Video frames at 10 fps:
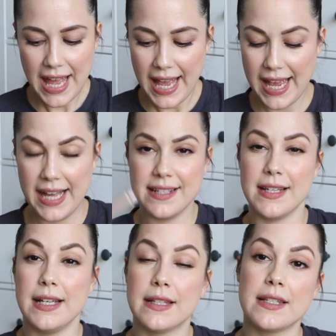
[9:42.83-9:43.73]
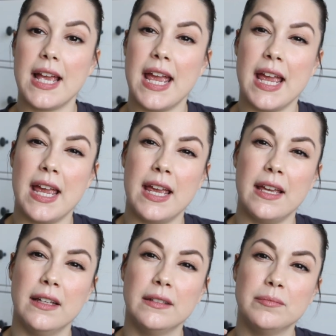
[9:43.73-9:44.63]
and it's
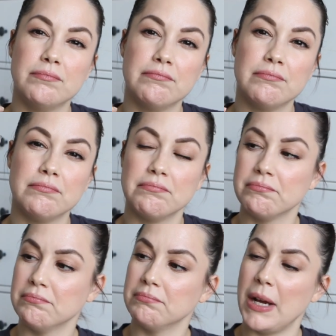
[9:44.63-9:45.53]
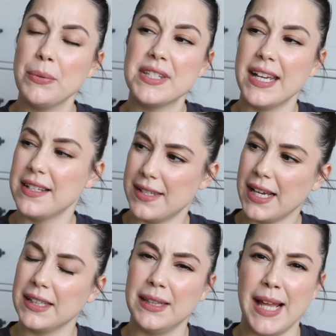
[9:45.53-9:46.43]
a, I would say it's
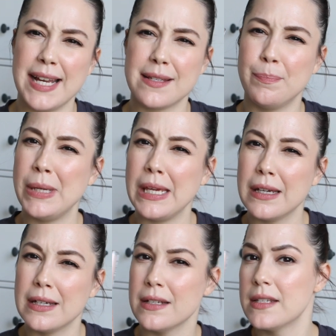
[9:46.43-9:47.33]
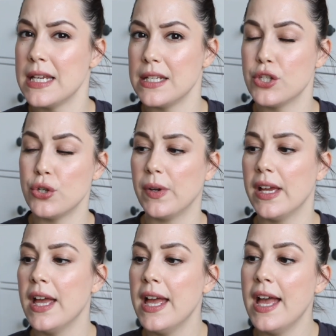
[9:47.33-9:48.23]
like a light pink tint to it.